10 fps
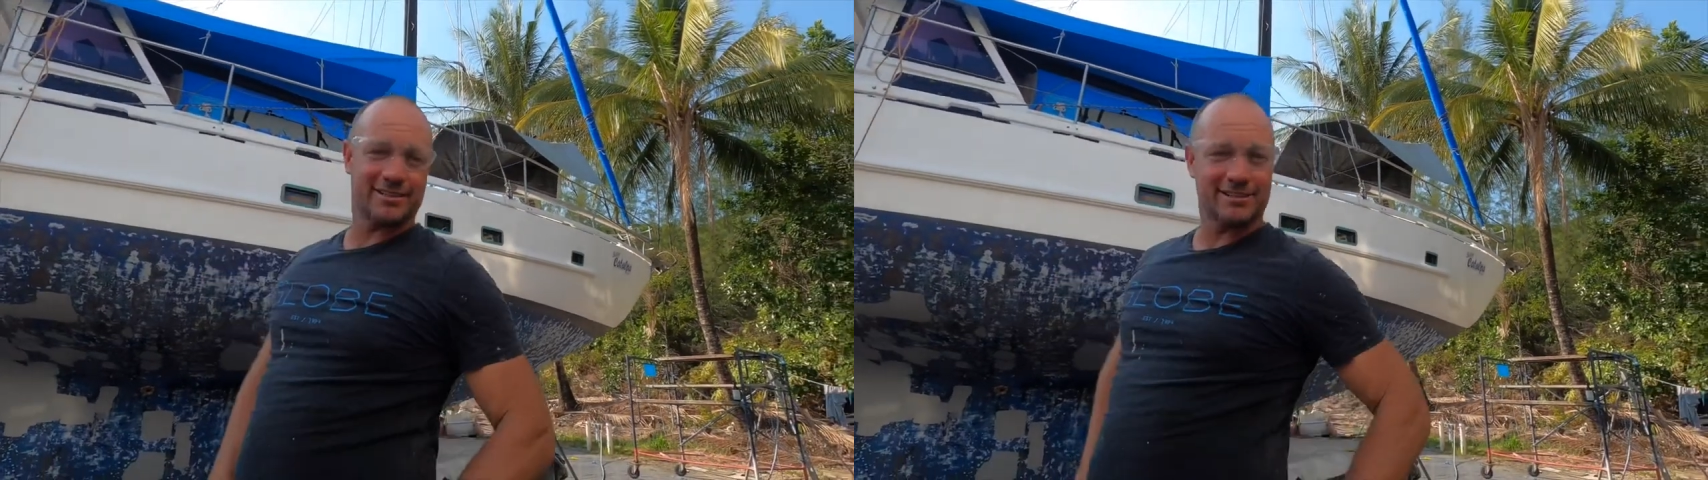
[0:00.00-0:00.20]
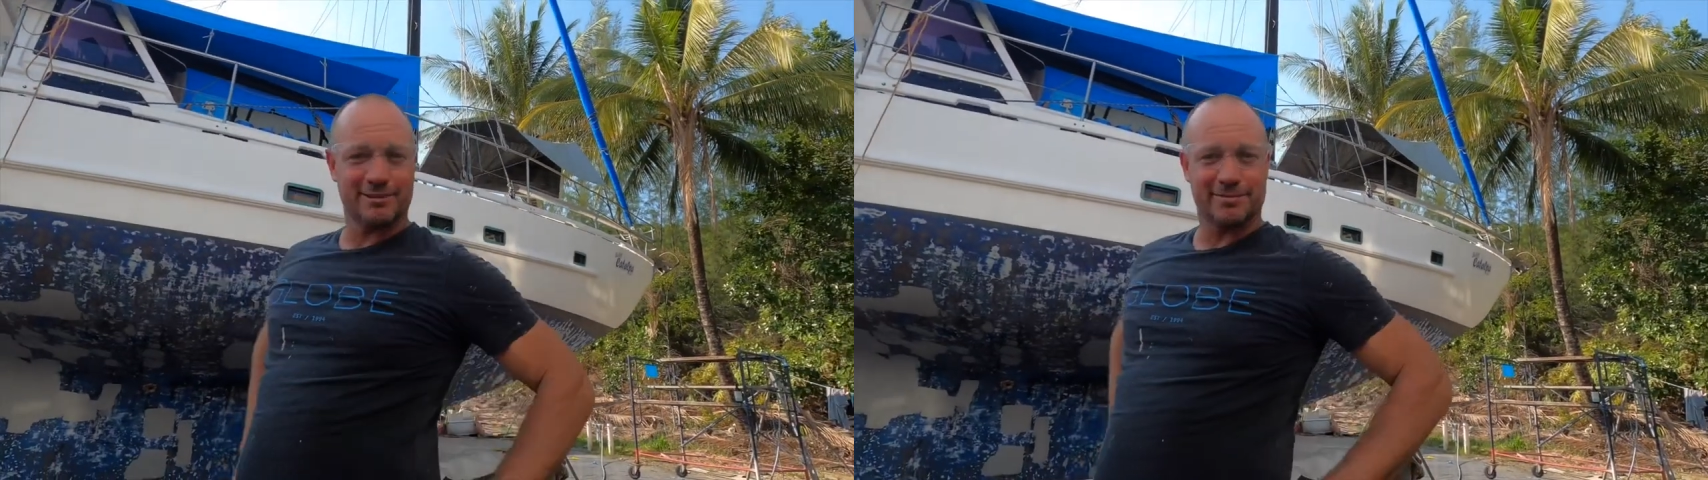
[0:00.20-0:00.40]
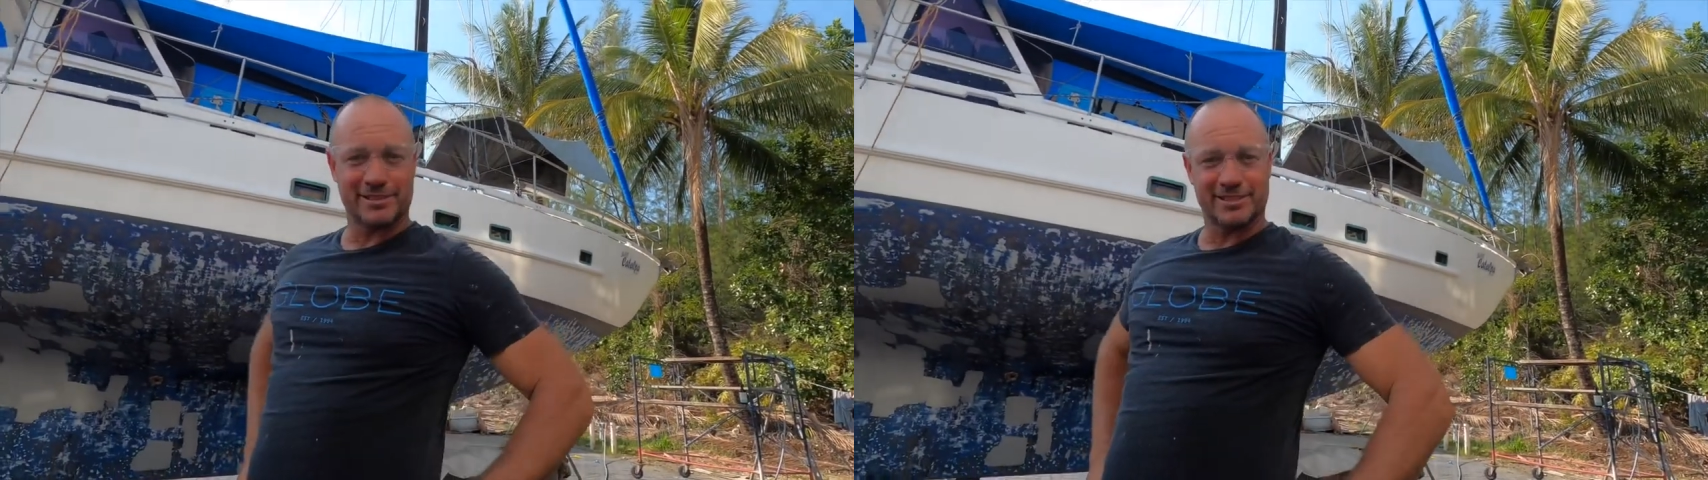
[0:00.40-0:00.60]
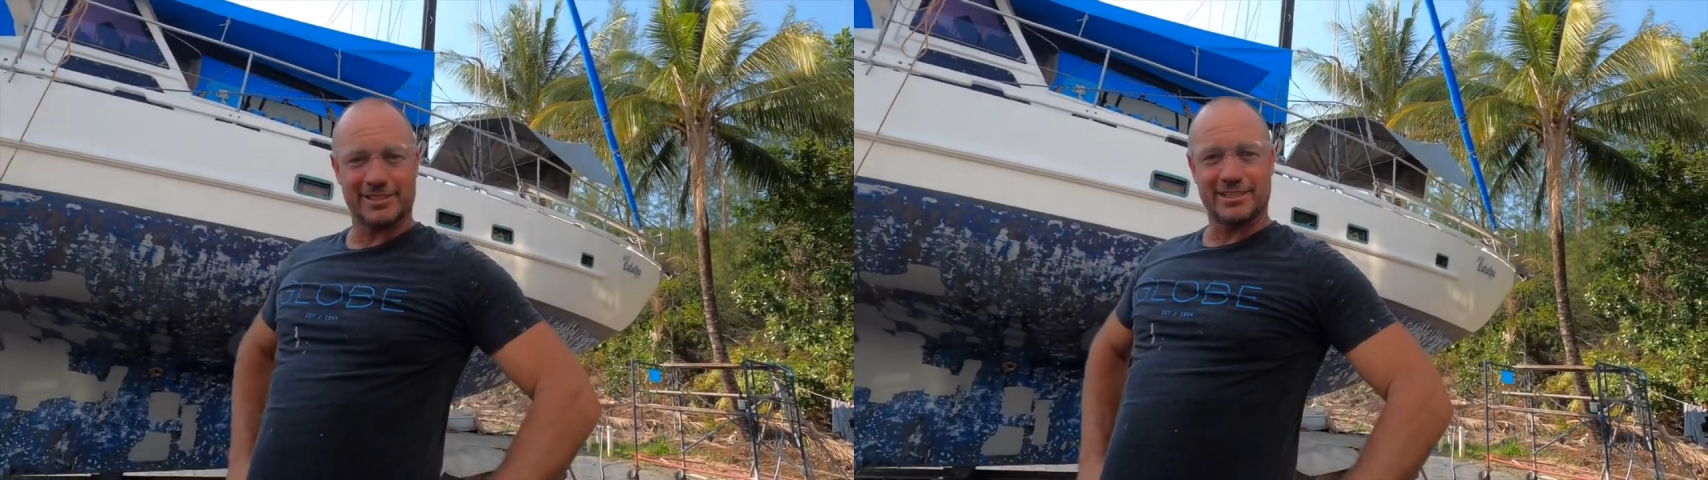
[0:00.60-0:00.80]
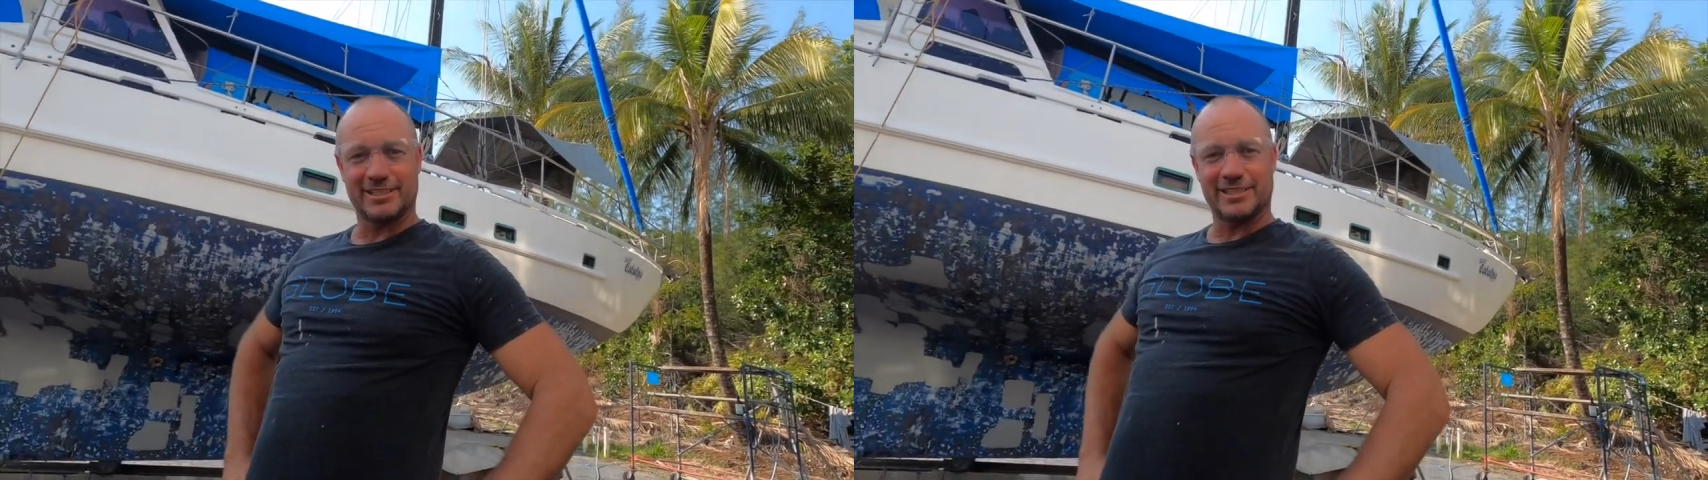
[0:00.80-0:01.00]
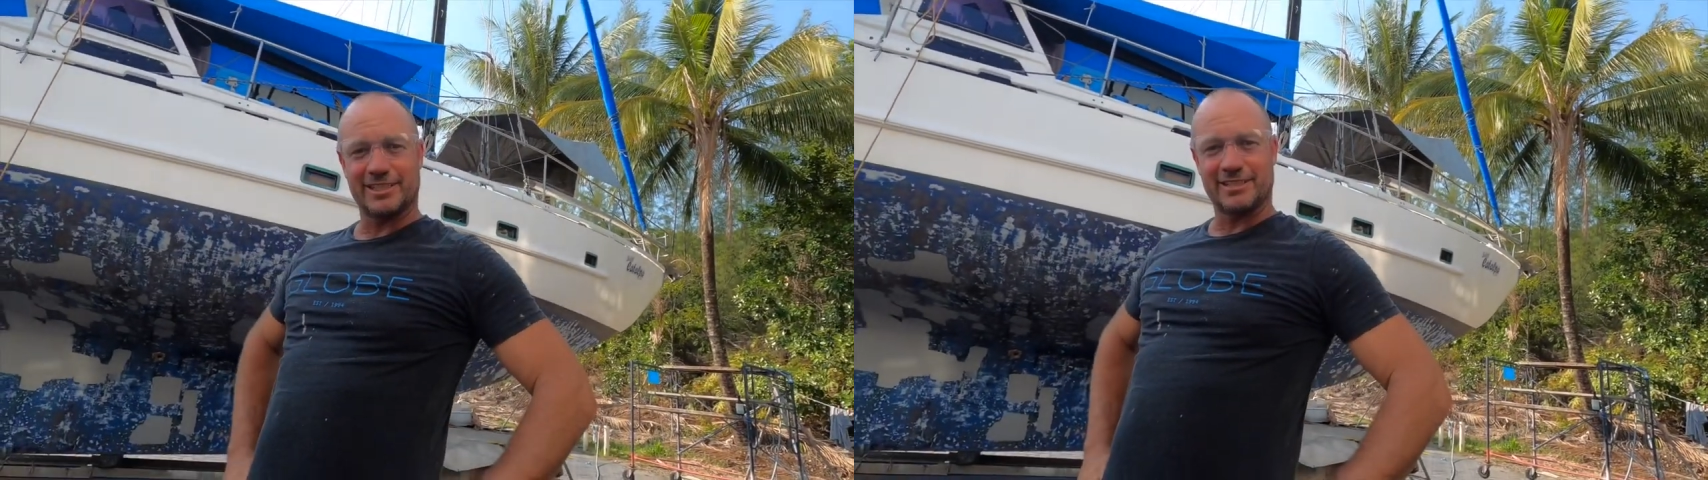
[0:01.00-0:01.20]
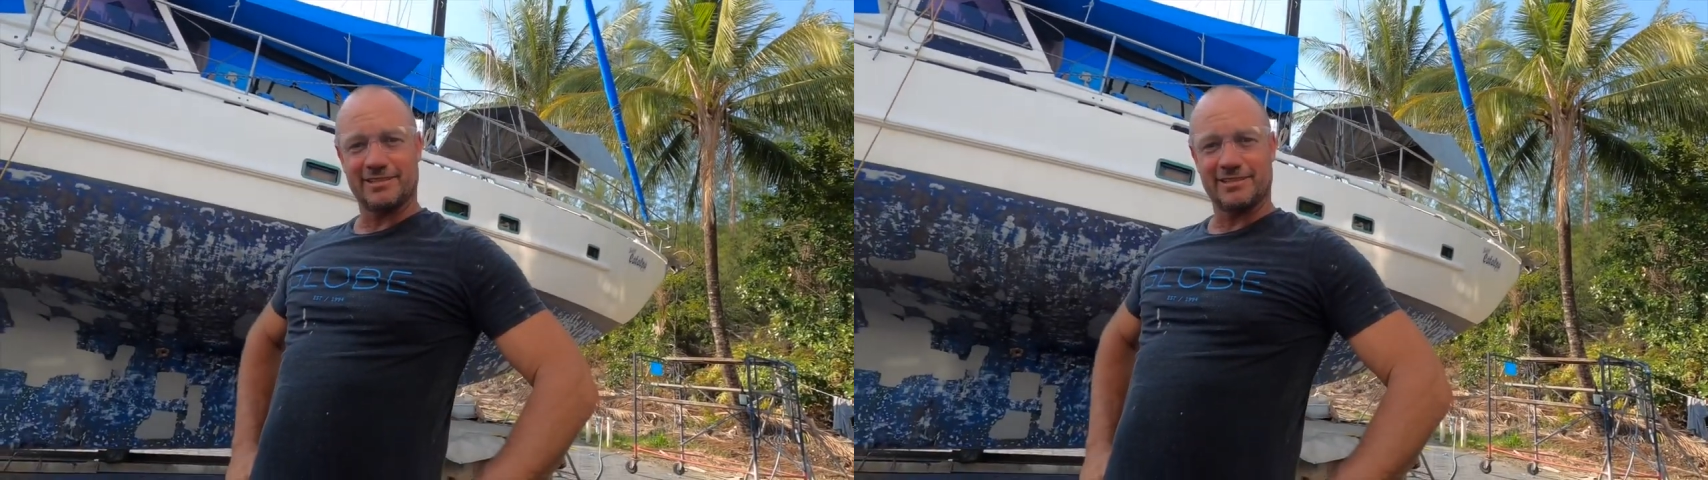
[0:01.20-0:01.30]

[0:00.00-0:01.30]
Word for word: little bits of steel out,